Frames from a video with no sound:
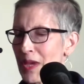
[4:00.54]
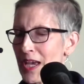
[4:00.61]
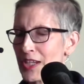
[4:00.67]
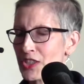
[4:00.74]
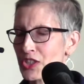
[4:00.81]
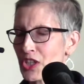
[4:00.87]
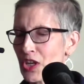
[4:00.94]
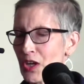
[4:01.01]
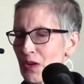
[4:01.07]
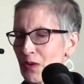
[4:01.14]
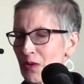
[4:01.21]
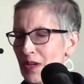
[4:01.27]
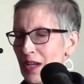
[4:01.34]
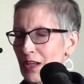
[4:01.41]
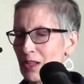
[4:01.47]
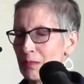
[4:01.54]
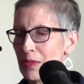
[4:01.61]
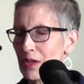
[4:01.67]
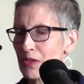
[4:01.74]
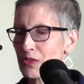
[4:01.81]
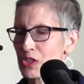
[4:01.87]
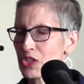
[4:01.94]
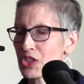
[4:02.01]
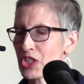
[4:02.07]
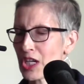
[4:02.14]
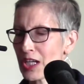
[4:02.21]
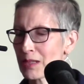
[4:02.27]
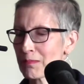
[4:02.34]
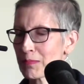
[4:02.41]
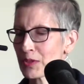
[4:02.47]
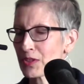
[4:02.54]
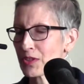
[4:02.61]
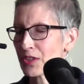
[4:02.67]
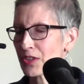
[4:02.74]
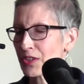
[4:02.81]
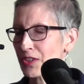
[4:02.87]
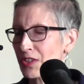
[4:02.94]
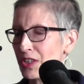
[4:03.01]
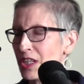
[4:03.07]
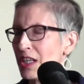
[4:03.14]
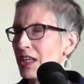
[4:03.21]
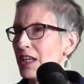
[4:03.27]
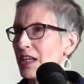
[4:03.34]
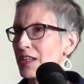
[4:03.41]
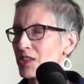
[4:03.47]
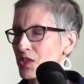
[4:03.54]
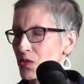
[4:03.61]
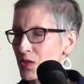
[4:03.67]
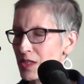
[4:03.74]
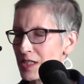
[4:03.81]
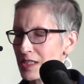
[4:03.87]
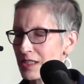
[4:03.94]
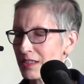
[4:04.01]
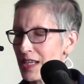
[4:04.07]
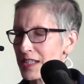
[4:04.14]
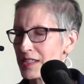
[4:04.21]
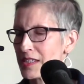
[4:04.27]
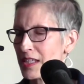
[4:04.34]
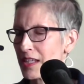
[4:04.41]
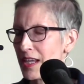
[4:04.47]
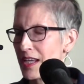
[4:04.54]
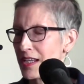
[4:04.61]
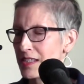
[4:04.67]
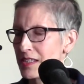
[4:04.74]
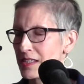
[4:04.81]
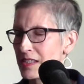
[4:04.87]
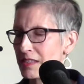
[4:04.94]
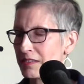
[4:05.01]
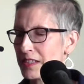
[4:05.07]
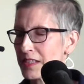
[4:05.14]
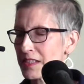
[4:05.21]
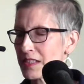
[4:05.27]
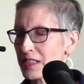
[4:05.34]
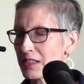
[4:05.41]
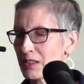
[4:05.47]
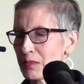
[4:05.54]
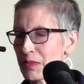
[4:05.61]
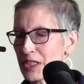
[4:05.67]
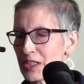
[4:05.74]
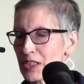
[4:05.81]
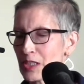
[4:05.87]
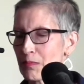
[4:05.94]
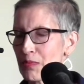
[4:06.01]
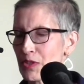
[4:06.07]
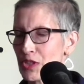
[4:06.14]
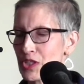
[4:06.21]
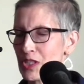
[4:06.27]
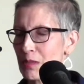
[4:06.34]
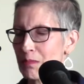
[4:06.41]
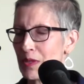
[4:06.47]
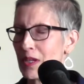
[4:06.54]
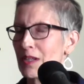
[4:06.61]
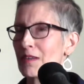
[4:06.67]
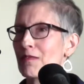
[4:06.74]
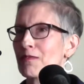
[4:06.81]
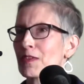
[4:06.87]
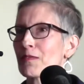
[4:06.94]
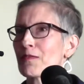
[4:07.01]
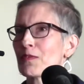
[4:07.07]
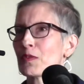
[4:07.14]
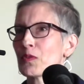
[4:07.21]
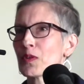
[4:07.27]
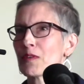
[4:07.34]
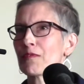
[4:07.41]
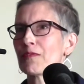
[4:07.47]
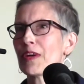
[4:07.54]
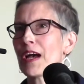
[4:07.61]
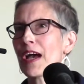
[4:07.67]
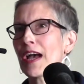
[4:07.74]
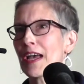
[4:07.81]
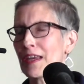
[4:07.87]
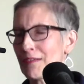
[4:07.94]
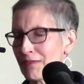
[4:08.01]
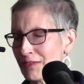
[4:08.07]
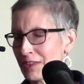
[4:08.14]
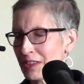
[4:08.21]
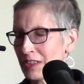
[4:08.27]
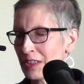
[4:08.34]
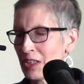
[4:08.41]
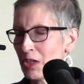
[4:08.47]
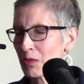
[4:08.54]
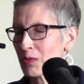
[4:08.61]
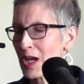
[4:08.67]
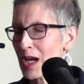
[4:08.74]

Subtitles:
Basho elbows John Berger and Doris Lessing asks Lynn Tillman to push the button for floor 5.